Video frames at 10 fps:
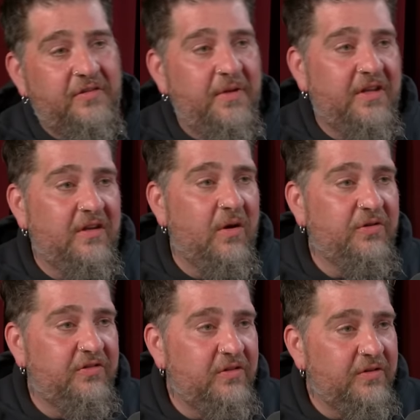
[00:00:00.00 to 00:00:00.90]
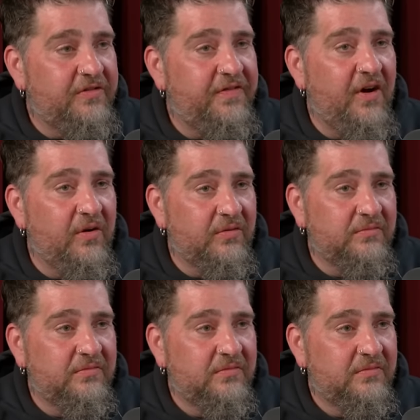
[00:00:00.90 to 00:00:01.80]
at me like he goes into his
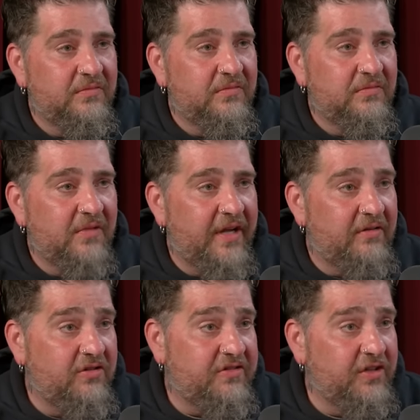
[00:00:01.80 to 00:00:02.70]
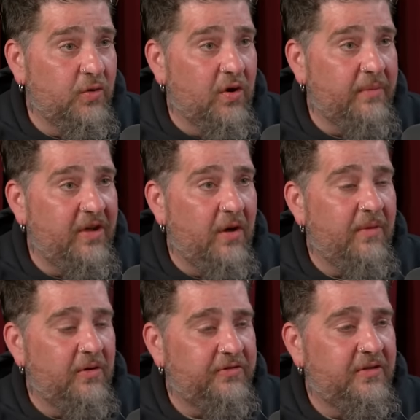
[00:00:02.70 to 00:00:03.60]
phone, like just ignoring me
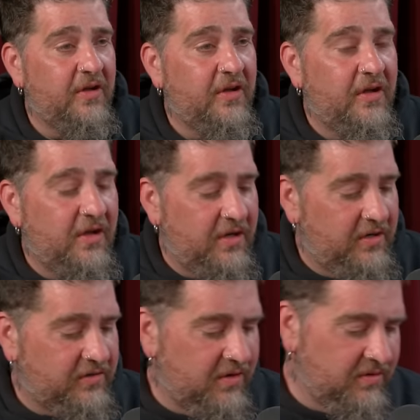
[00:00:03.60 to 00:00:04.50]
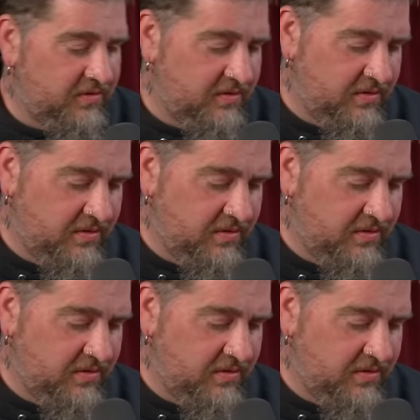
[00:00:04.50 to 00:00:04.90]
almost. And he just goes,